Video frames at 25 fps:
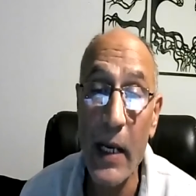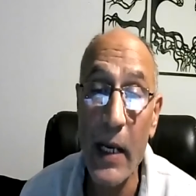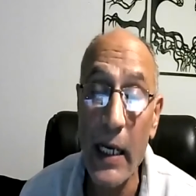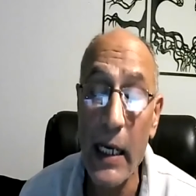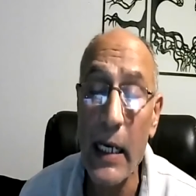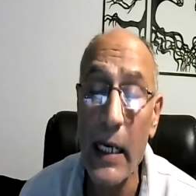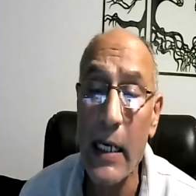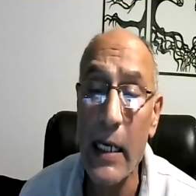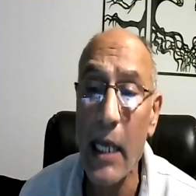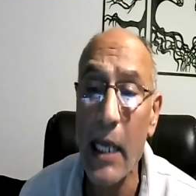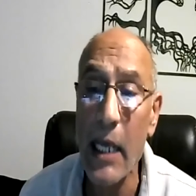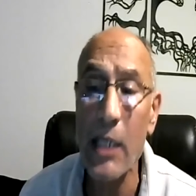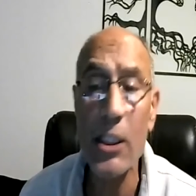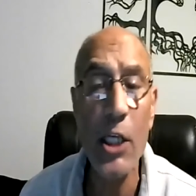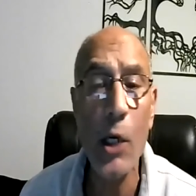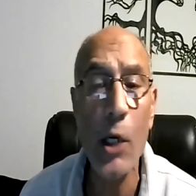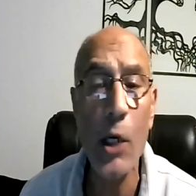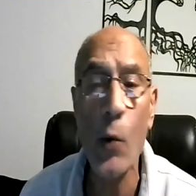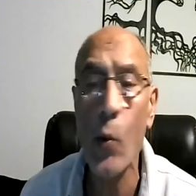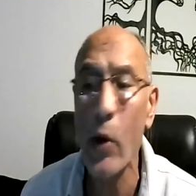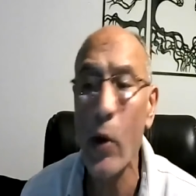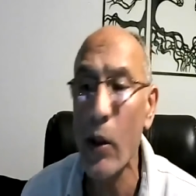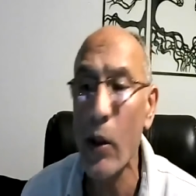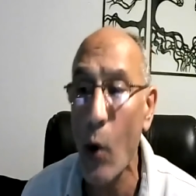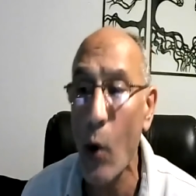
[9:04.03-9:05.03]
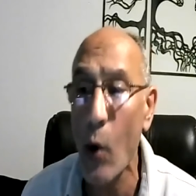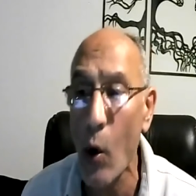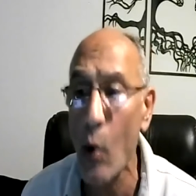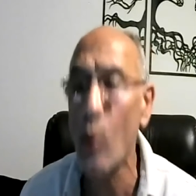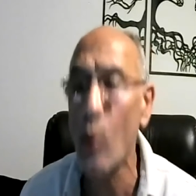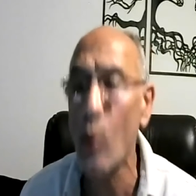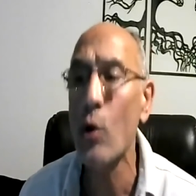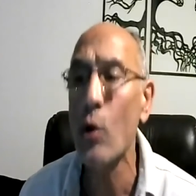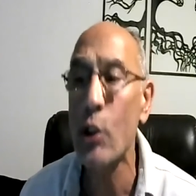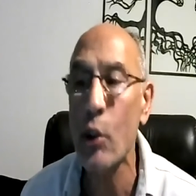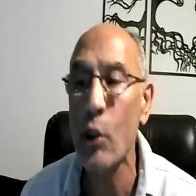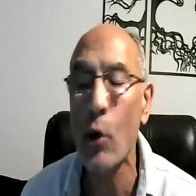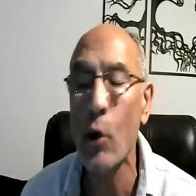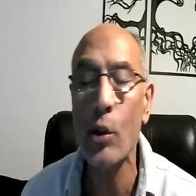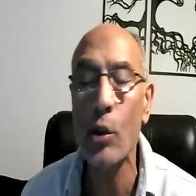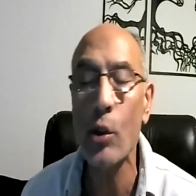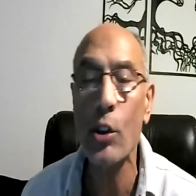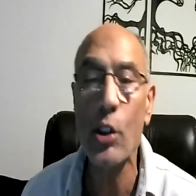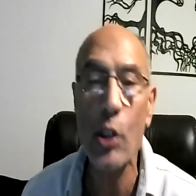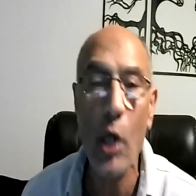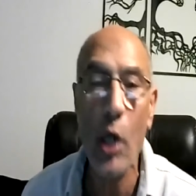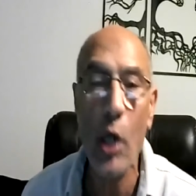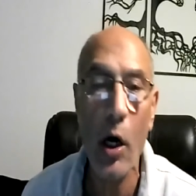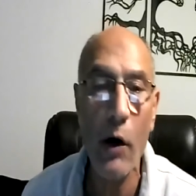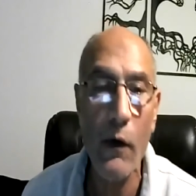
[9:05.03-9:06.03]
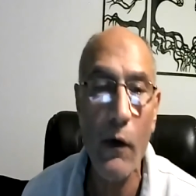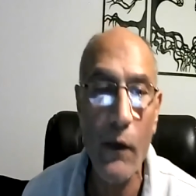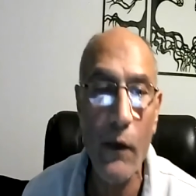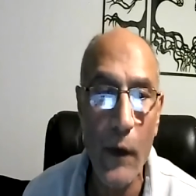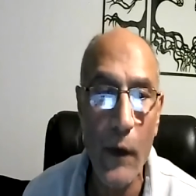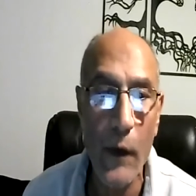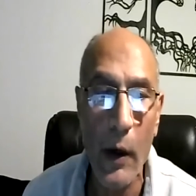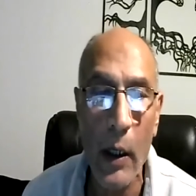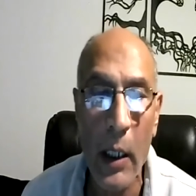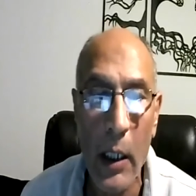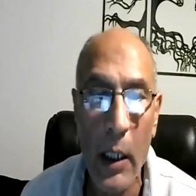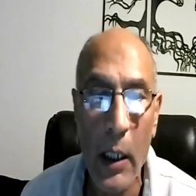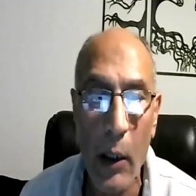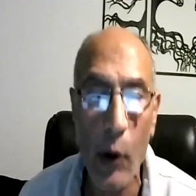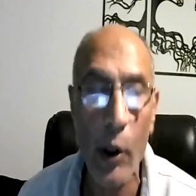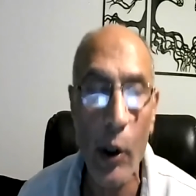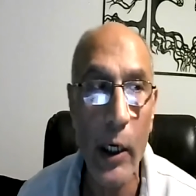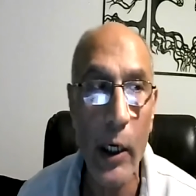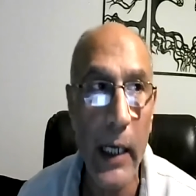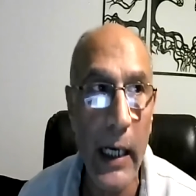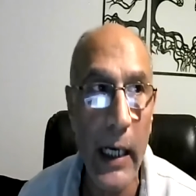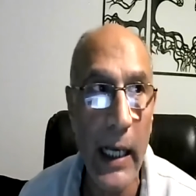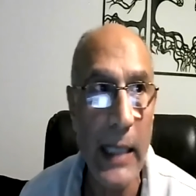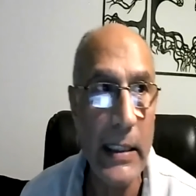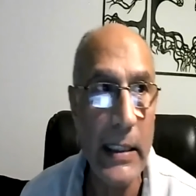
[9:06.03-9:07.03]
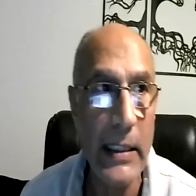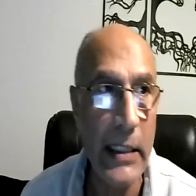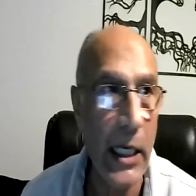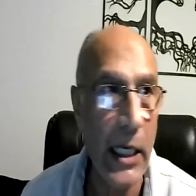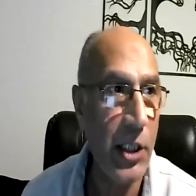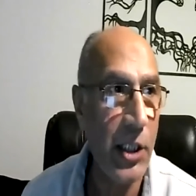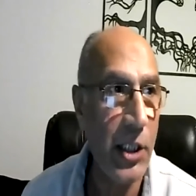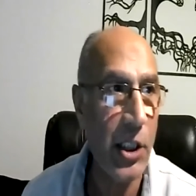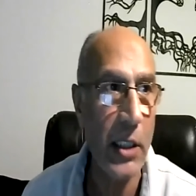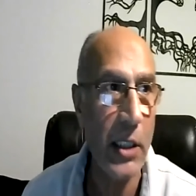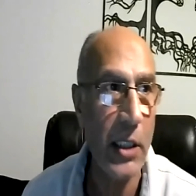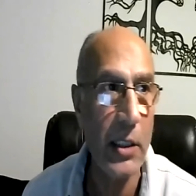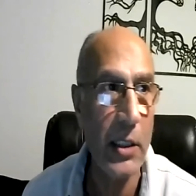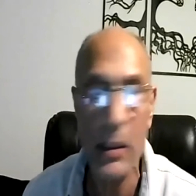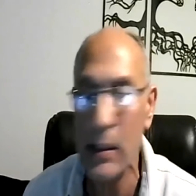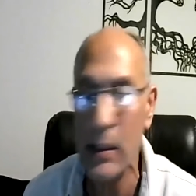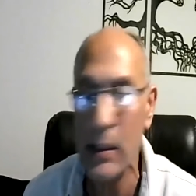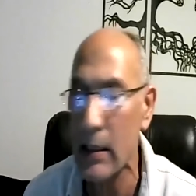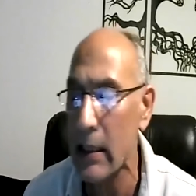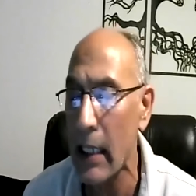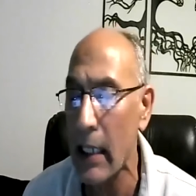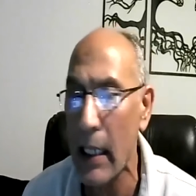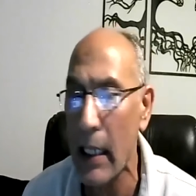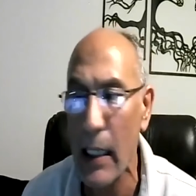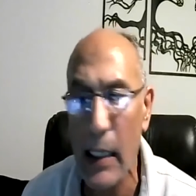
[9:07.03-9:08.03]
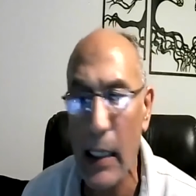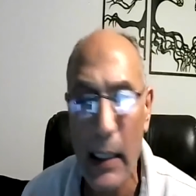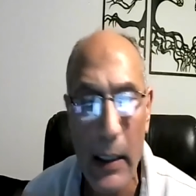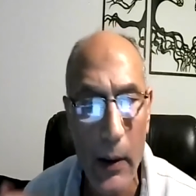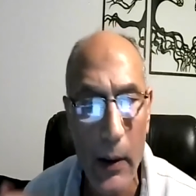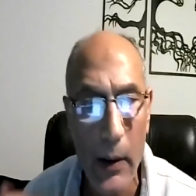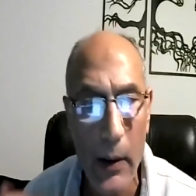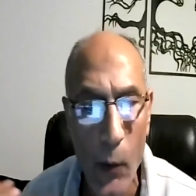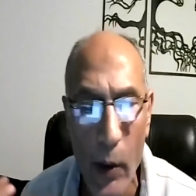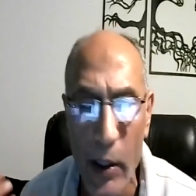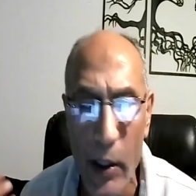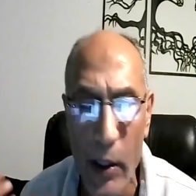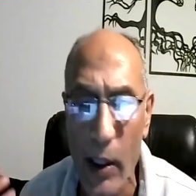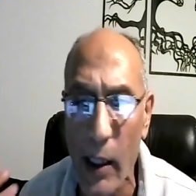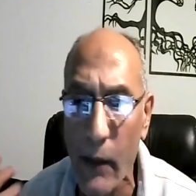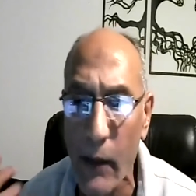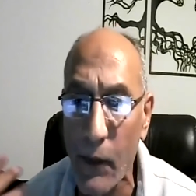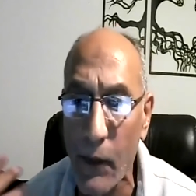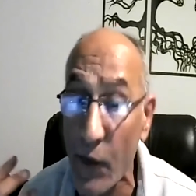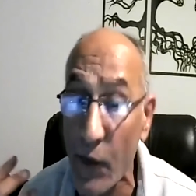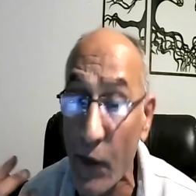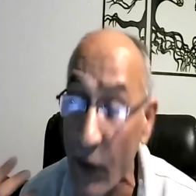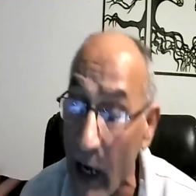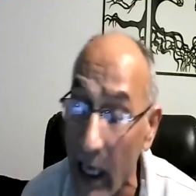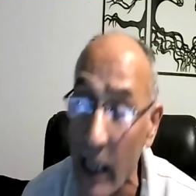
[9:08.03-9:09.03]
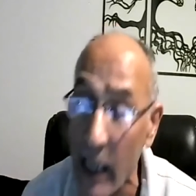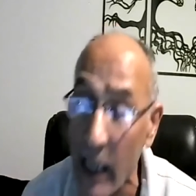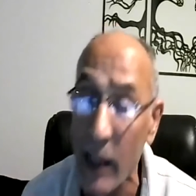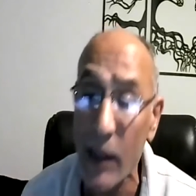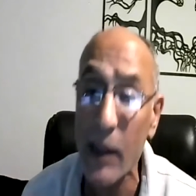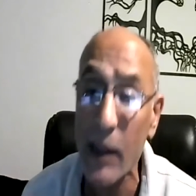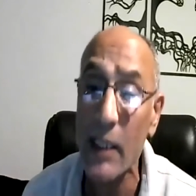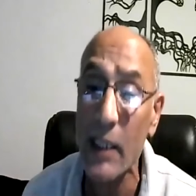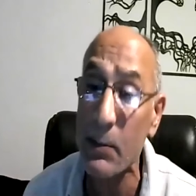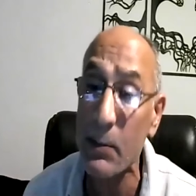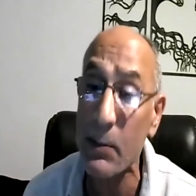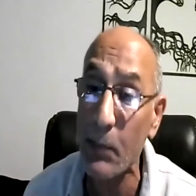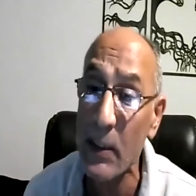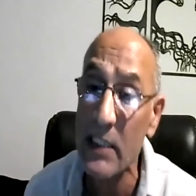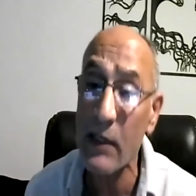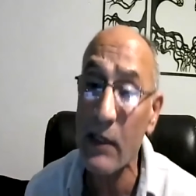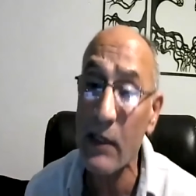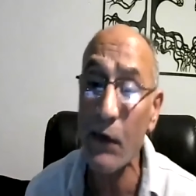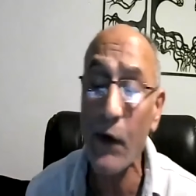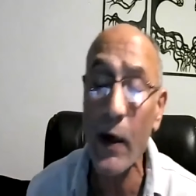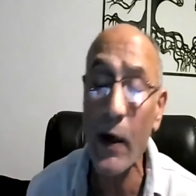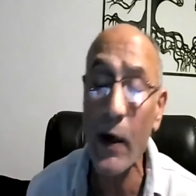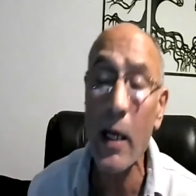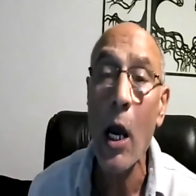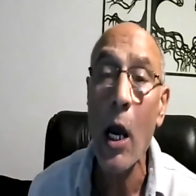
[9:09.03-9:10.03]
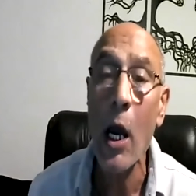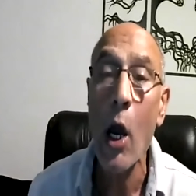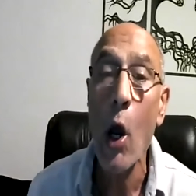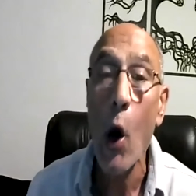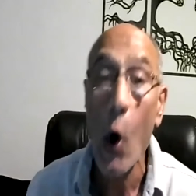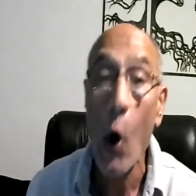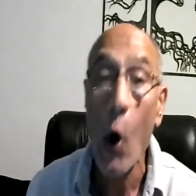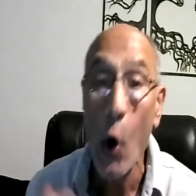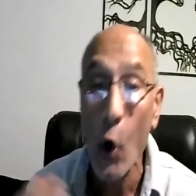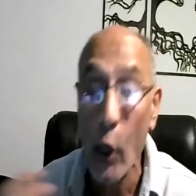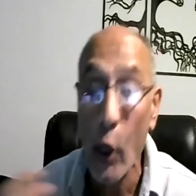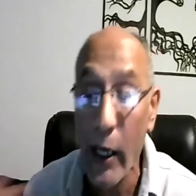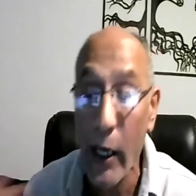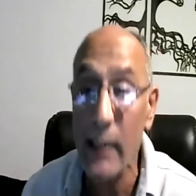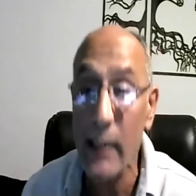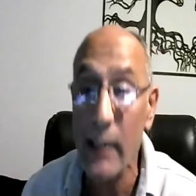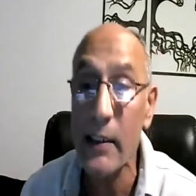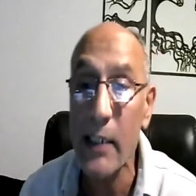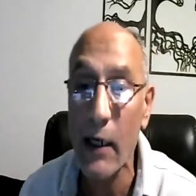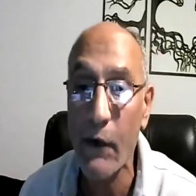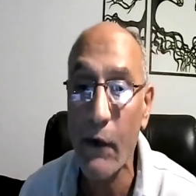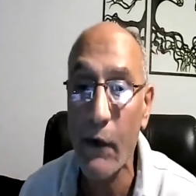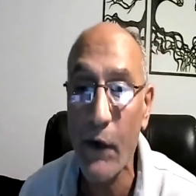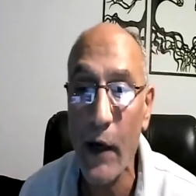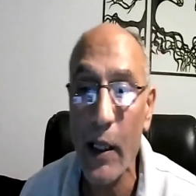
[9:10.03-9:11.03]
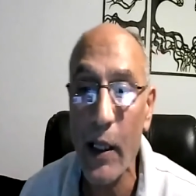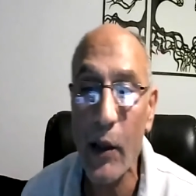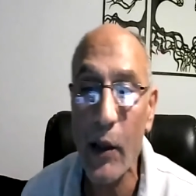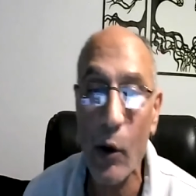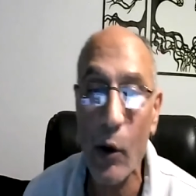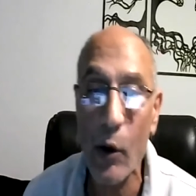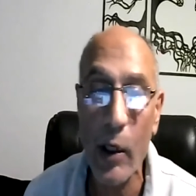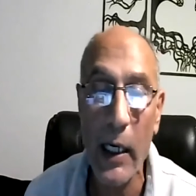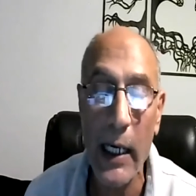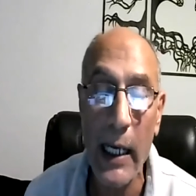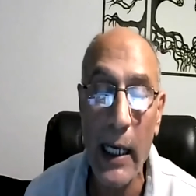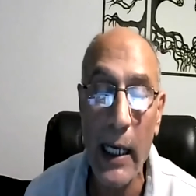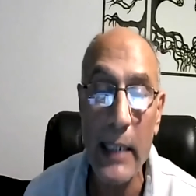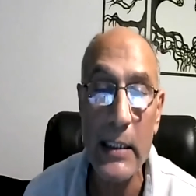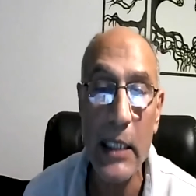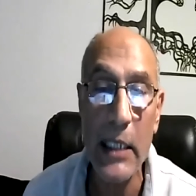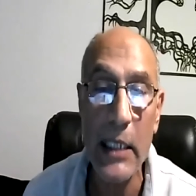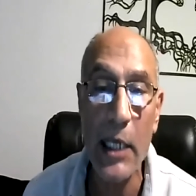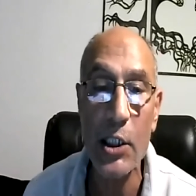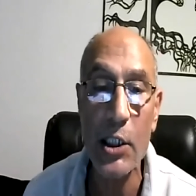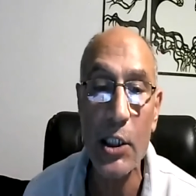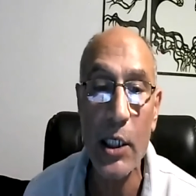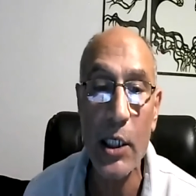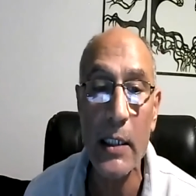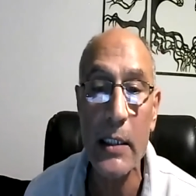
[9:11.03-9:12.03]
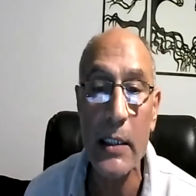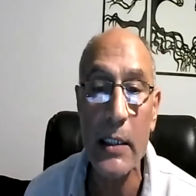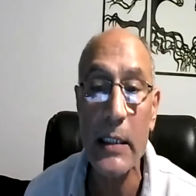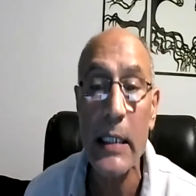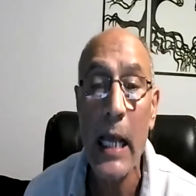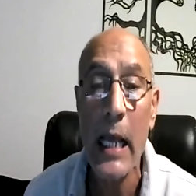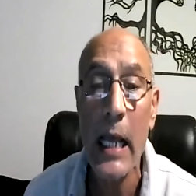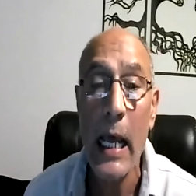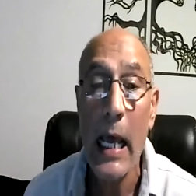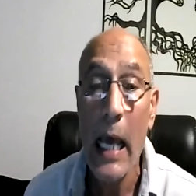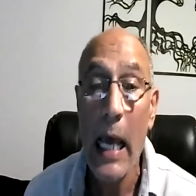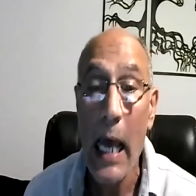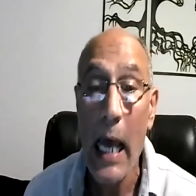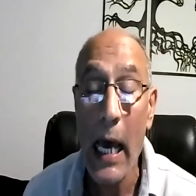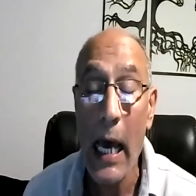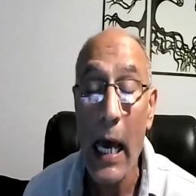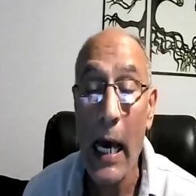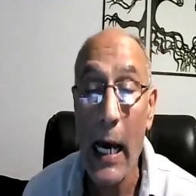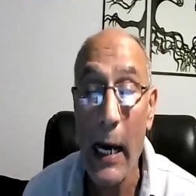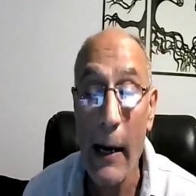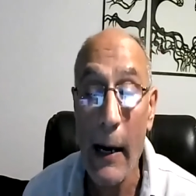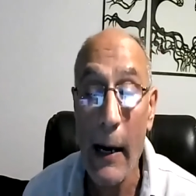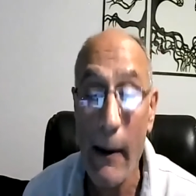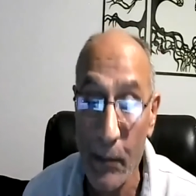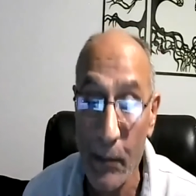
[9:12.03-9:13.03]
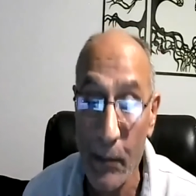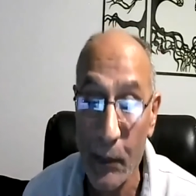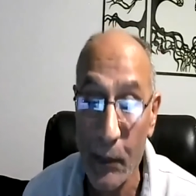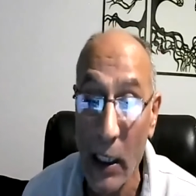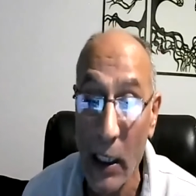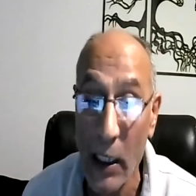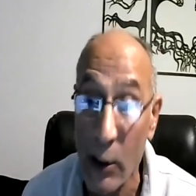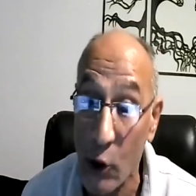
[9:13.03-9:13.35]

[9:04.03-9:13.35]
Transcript: engaging with all sorts of uh, organizations whether faith specific or interfaith organizations um,